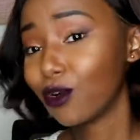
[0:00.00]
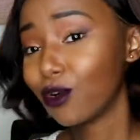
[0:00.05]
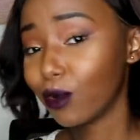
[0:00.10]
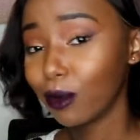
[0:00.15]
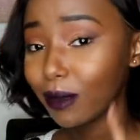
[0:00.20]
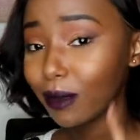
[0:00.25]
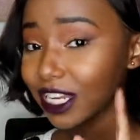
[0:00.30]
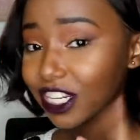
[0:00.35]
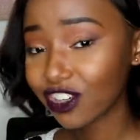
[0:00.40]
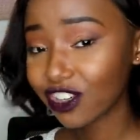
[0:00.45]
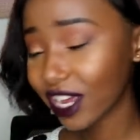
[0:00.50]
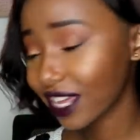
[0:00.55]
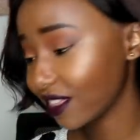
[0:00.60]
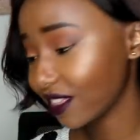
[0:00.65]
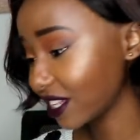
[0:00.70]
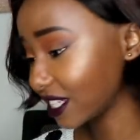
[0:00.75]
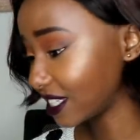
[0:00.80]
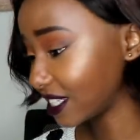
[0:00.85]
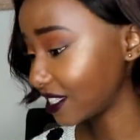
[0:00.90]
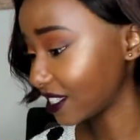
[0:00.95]
we might try
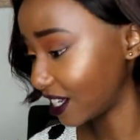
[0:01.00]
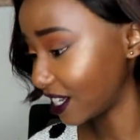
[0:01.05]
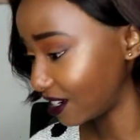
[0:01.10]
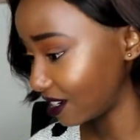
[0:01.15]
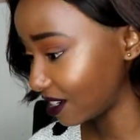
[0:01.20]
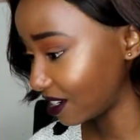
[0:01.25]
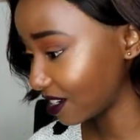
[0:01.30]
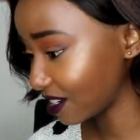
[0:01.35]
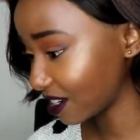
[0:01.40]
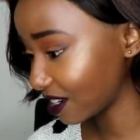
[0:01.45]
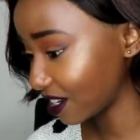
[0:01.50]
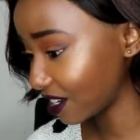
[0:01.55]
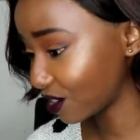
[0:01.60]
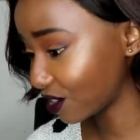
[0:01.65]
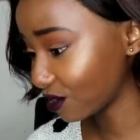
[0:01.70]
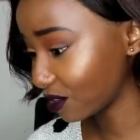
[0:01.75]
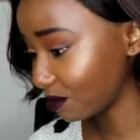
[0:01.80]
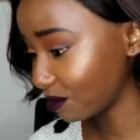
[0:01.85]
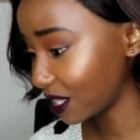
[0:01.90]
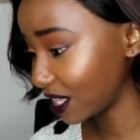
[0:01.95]
this and
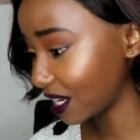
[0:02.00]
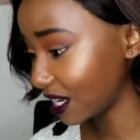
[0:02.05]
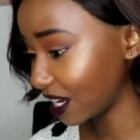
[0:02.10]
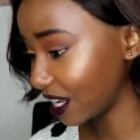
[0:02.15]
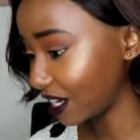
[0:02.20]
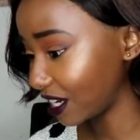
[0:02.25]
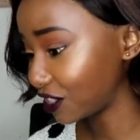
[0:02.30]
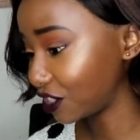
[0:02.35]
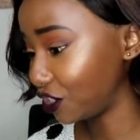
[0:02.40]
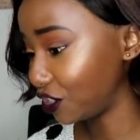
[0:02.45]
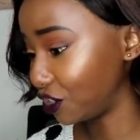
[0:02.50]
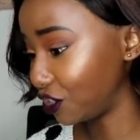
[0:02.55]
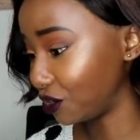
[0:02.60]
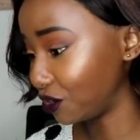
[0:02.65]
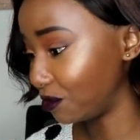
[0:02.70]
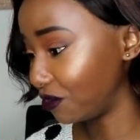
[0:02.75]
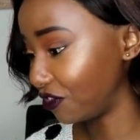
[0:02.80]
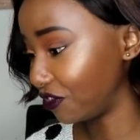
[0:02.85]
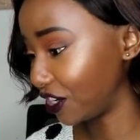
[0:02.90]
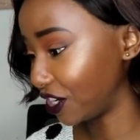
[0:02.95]
it will be the next
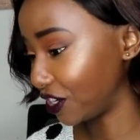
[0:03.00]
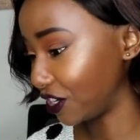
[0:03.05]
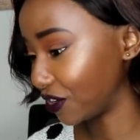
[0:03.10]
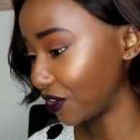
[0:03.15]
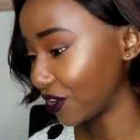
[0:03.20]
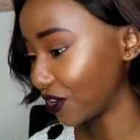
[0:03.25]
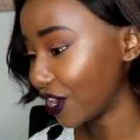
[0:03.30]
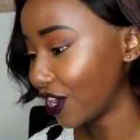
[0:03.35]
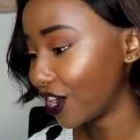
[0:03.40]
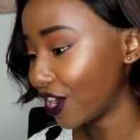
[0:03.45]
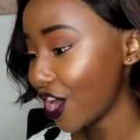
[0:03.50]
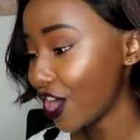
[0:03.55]
YouTube video.